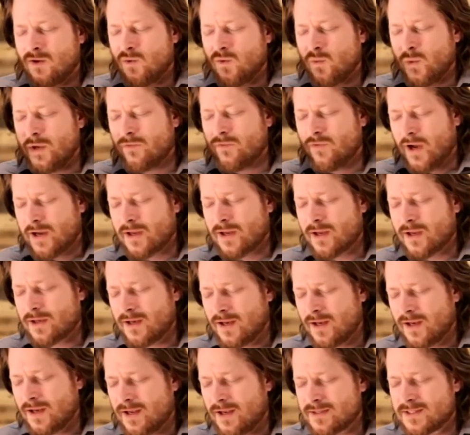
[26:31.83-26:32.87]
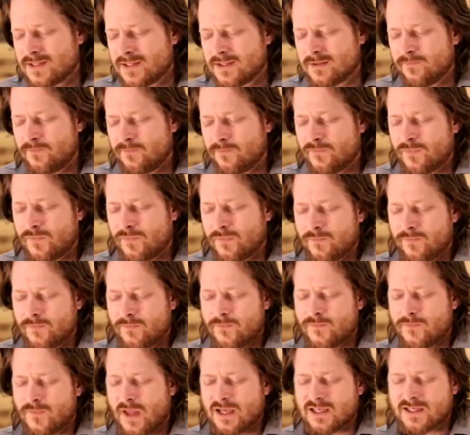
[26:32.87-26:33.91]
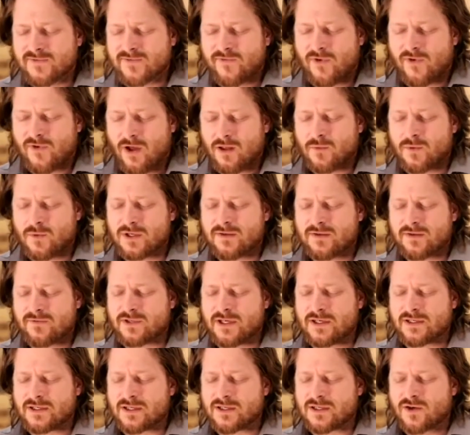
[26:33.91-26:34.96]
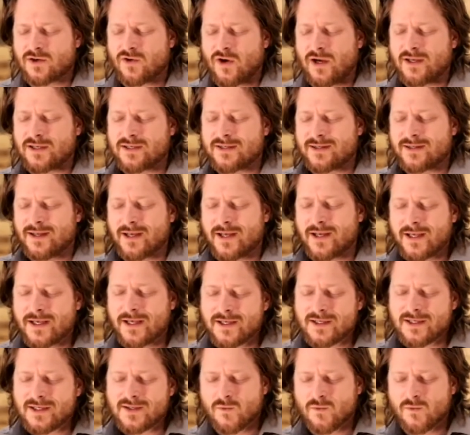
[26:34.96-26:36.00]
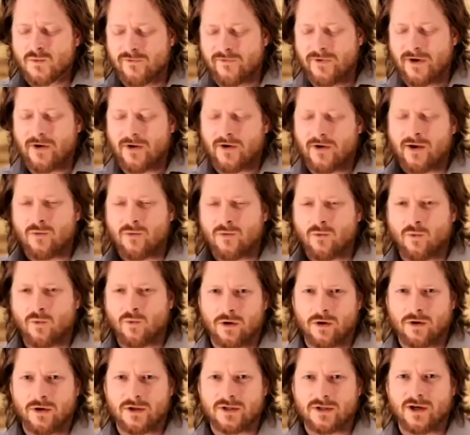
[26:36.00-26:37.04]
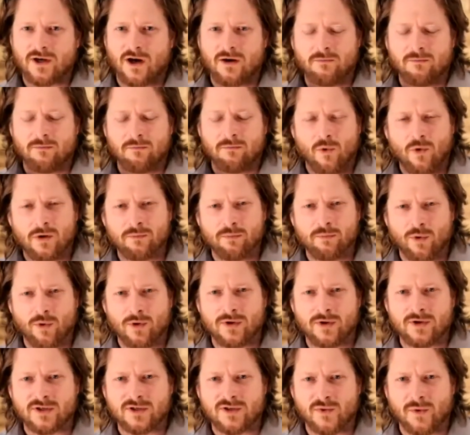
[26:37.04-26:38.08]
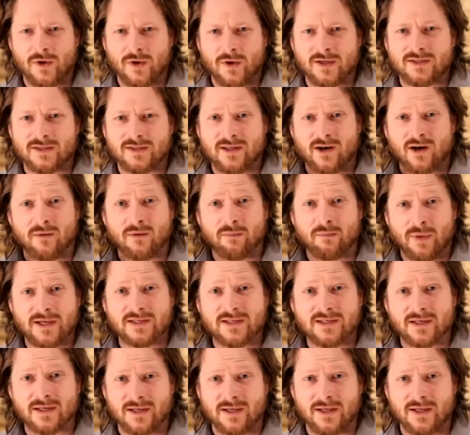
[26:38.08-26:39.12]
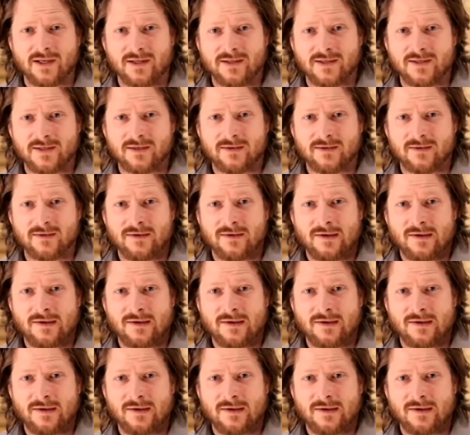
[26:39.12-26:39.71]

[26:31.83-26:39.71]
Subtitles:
we recognize as followers of Jesus Christ that his very words are more important to us than our basic needs,